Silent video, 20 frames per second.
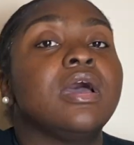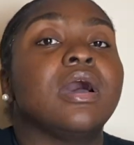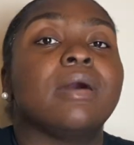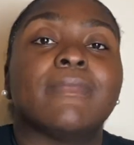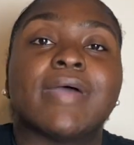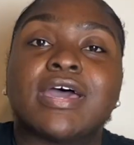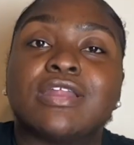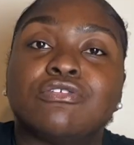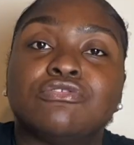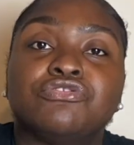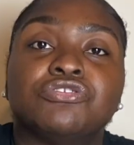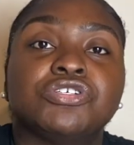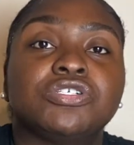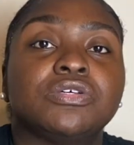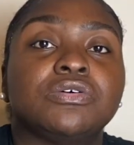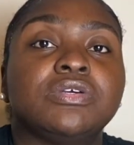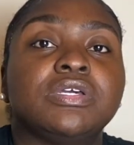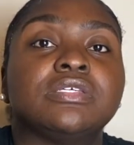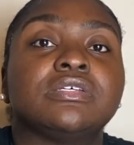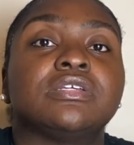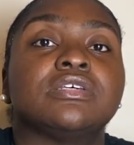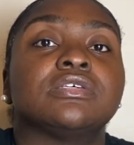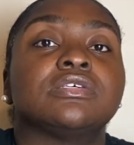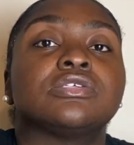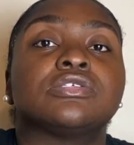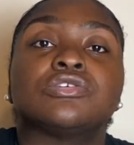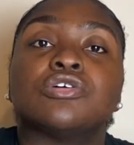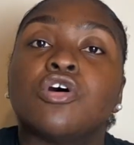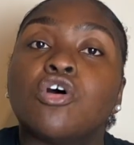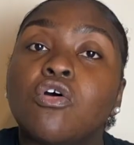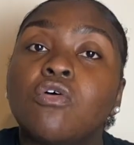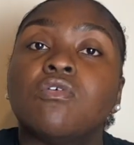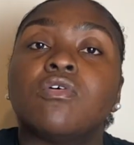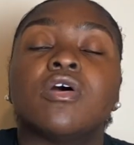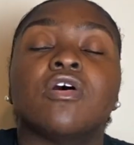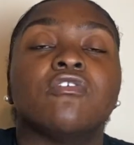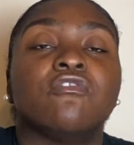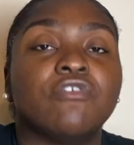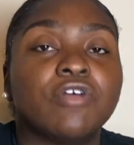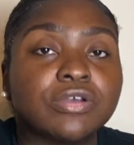I'm adding nutritional yeast. It is
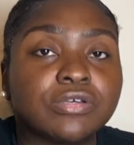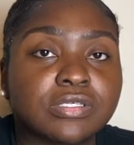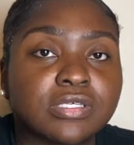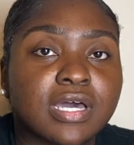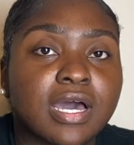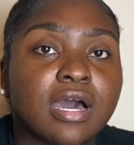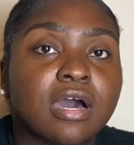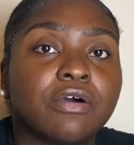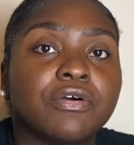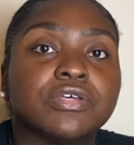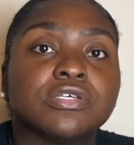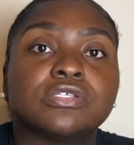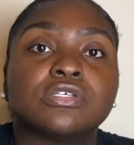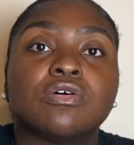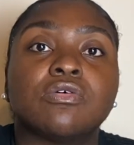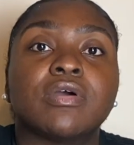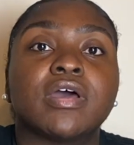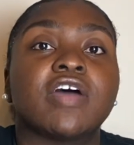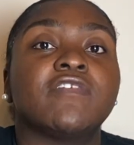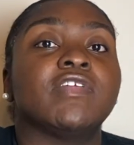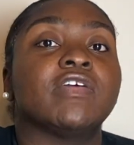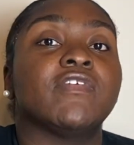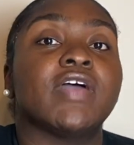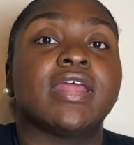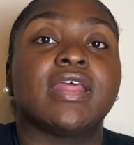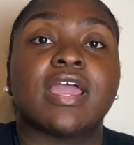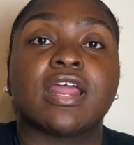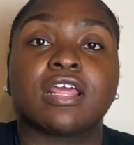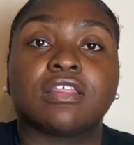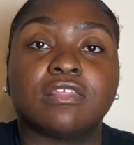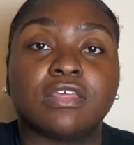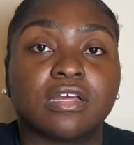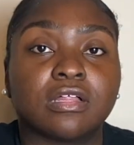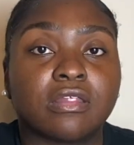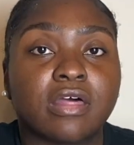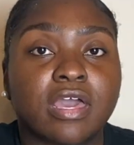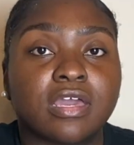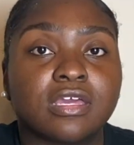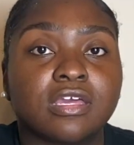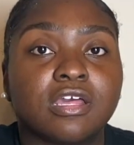so versatile. It's so good. I've never had
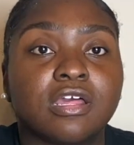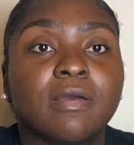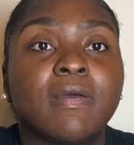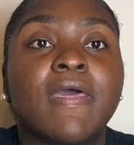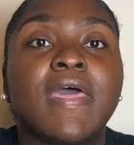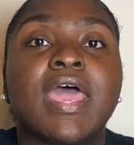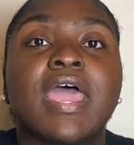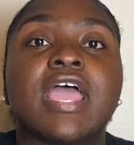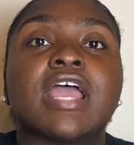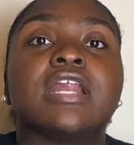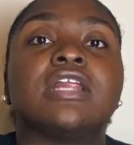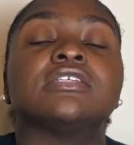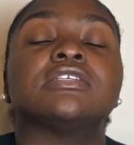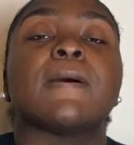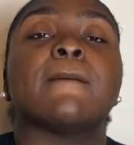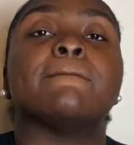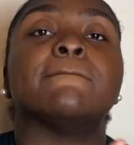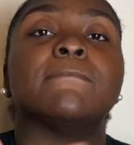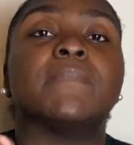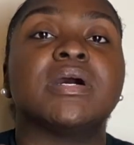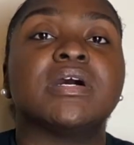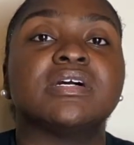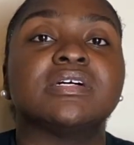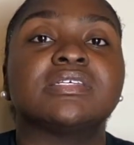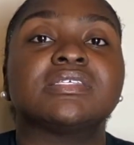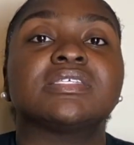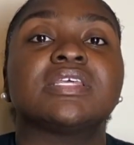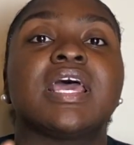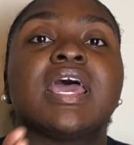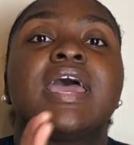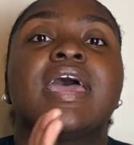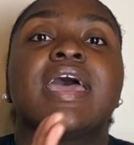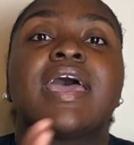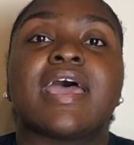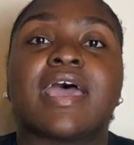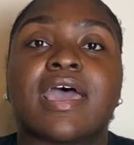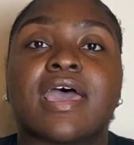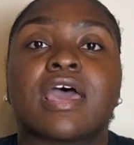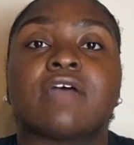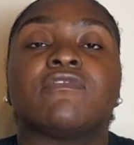anything like it, and it's a must
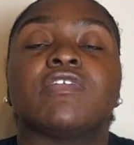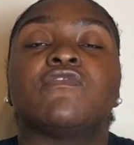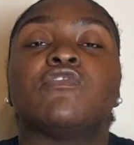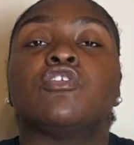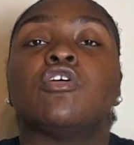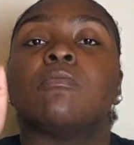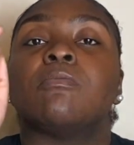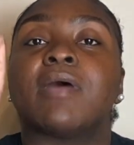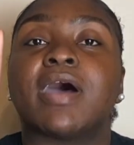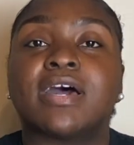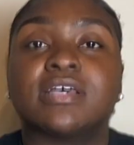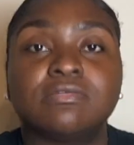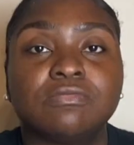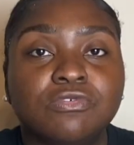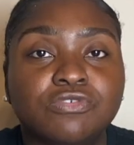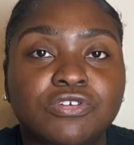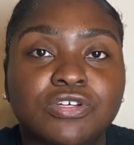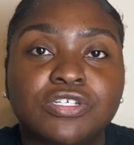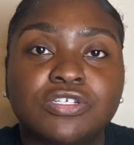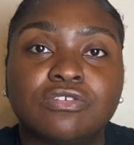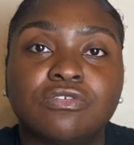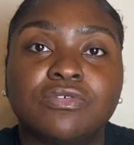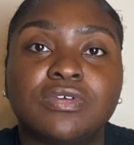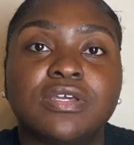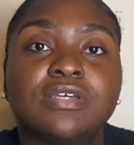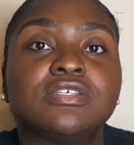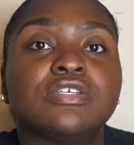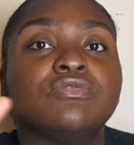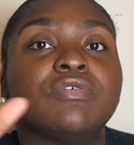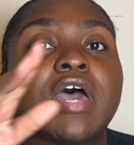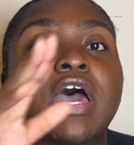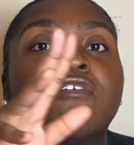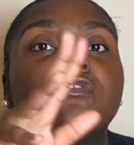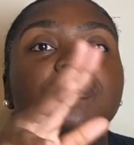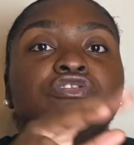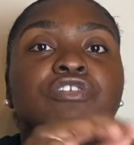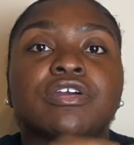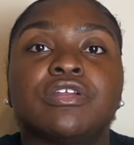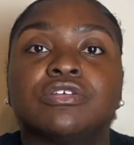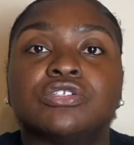have. And if you're gonna buy some nutritional yeast and you have
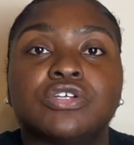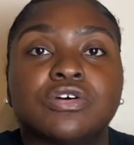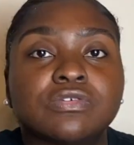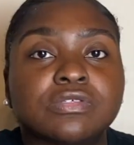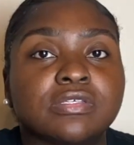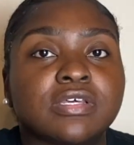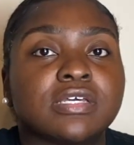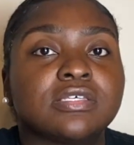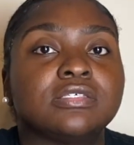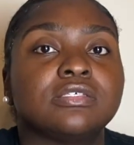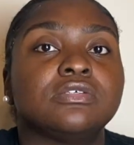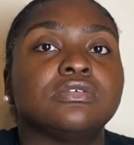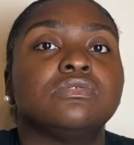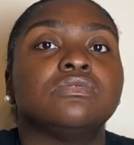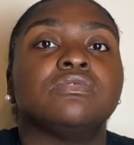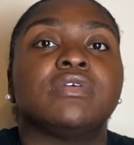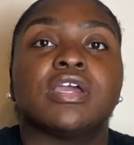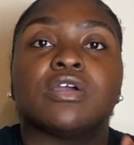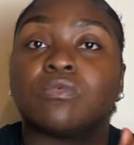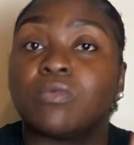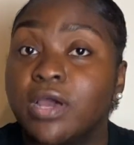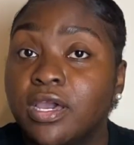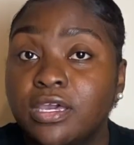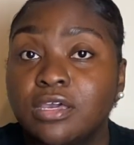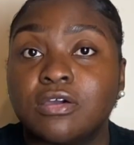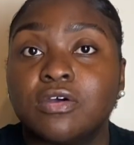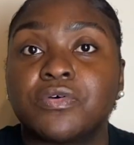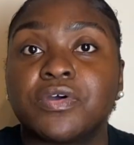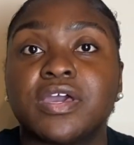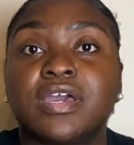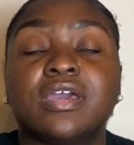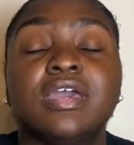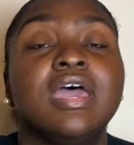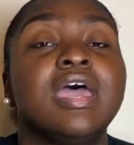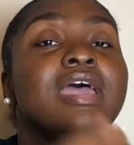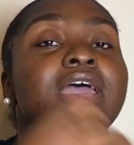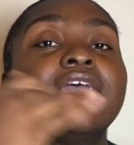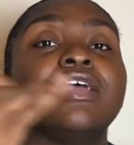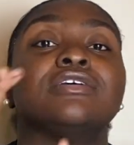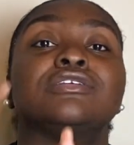a Trader Joe's next to you, get right, okay?
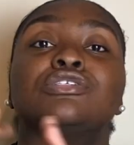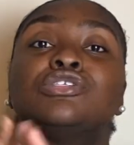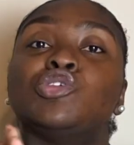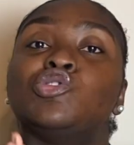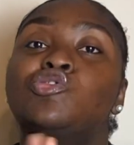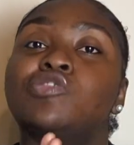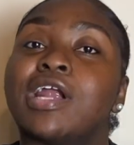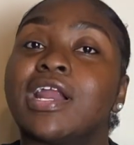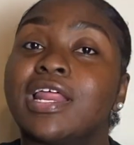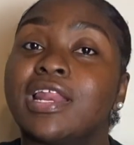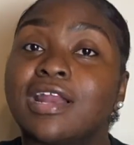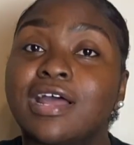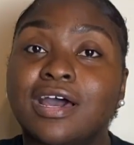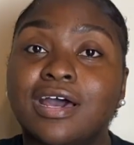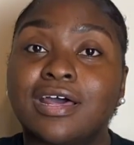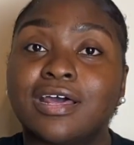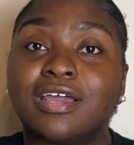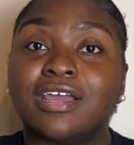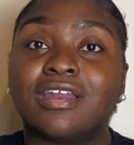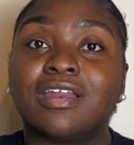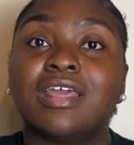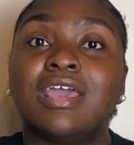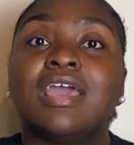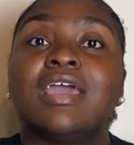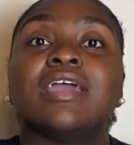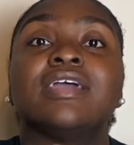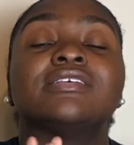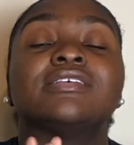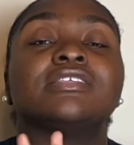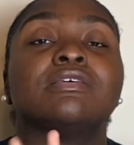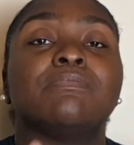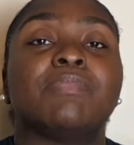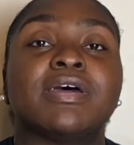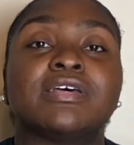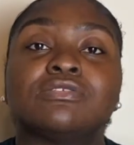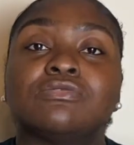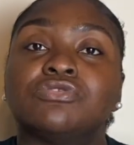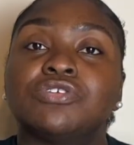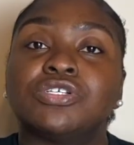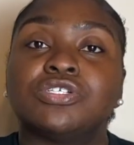It's $2.99. It's the
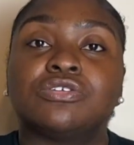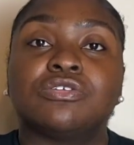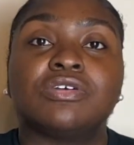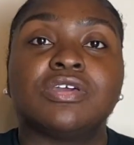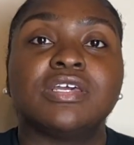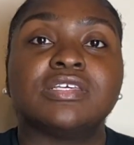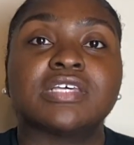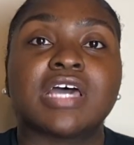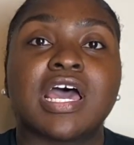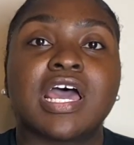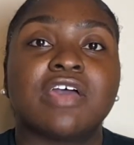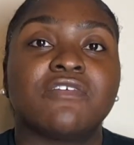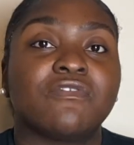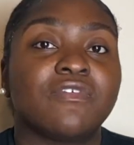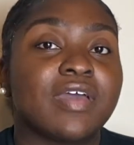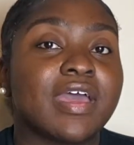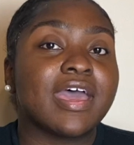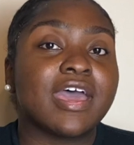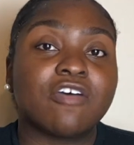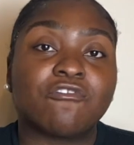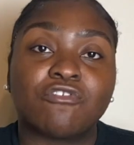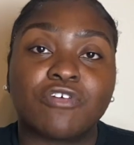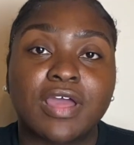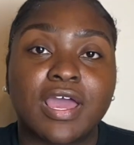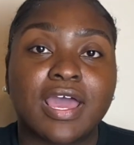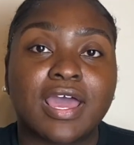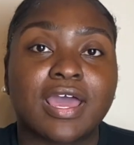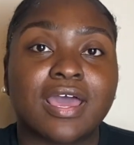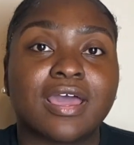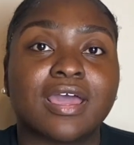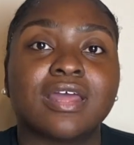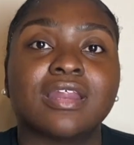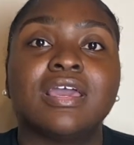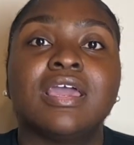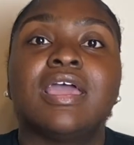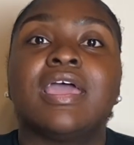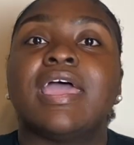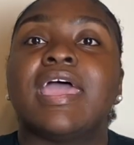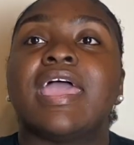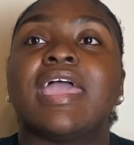best nutritional yeast I've ever had,
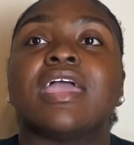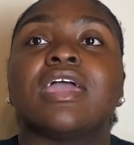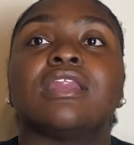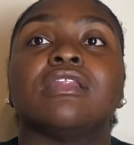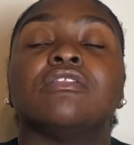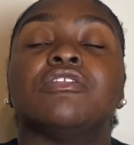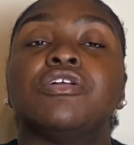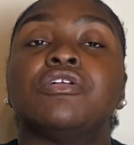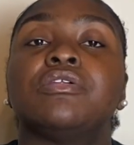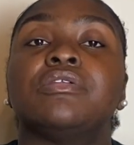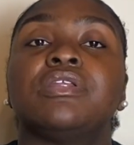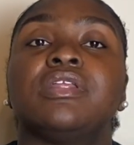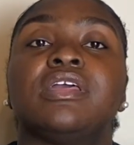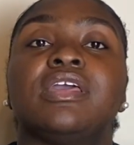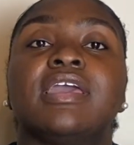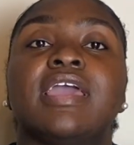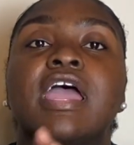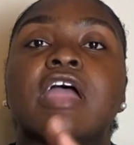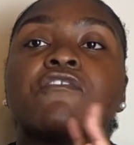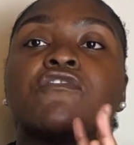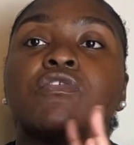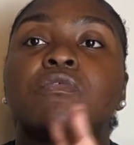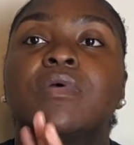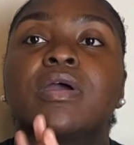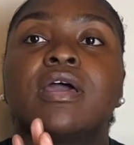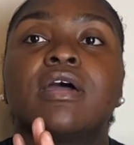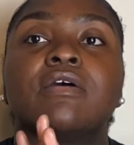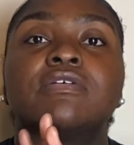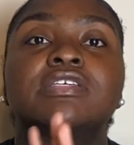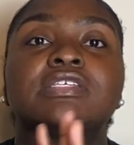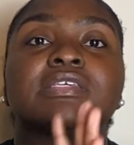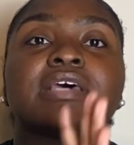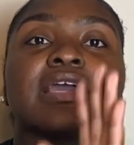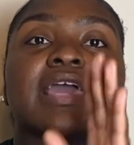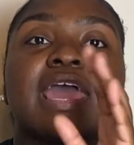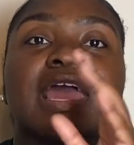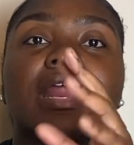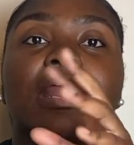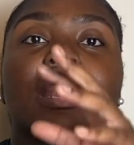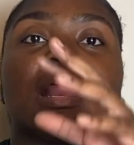and literally everywhere else it's
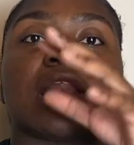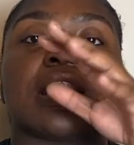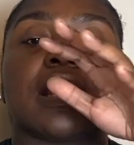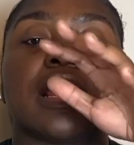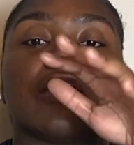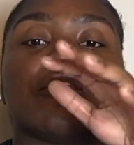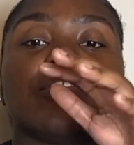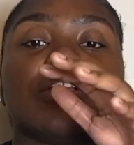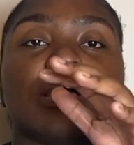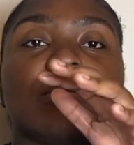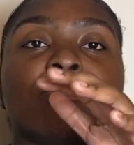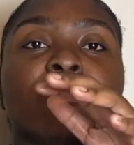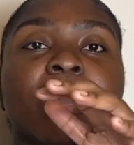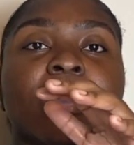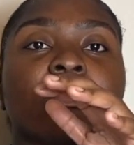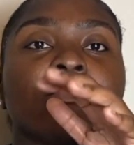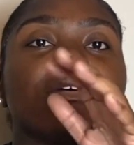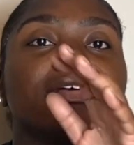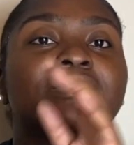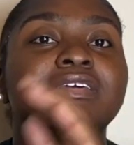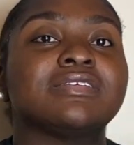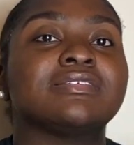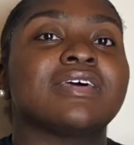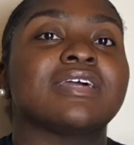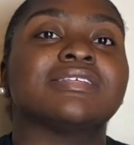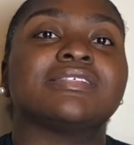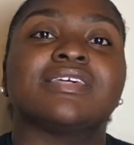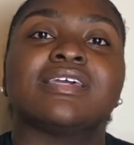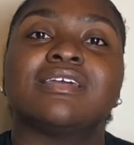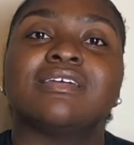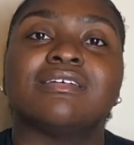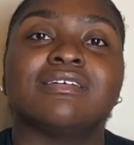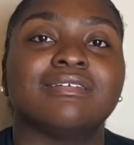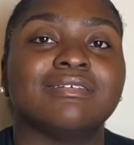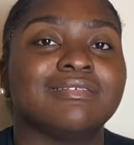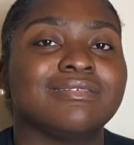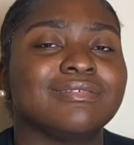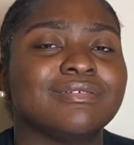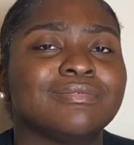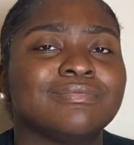like $8.99 for that bottle that tastes like
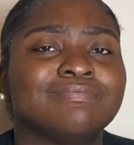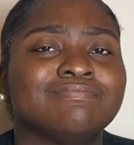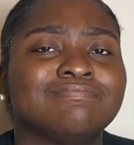sand.